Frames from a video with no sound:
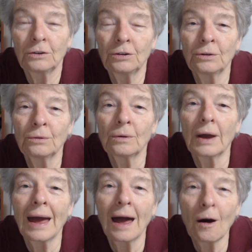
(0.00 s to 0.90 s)
to
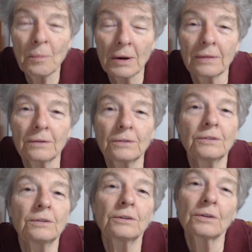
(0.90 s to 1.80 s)
help others,
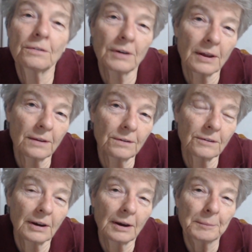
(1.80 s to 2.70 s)
to serve others.
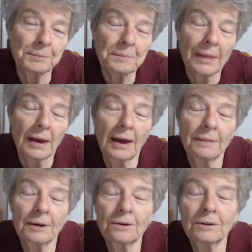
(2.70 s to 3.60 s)
And
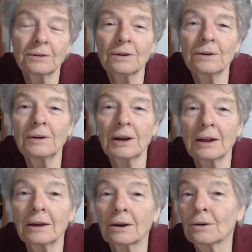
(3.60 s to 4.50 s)
the Good Turn
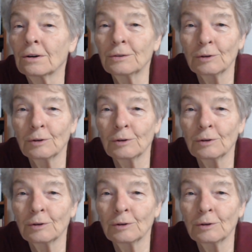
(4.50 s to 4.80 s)
Daily, of course,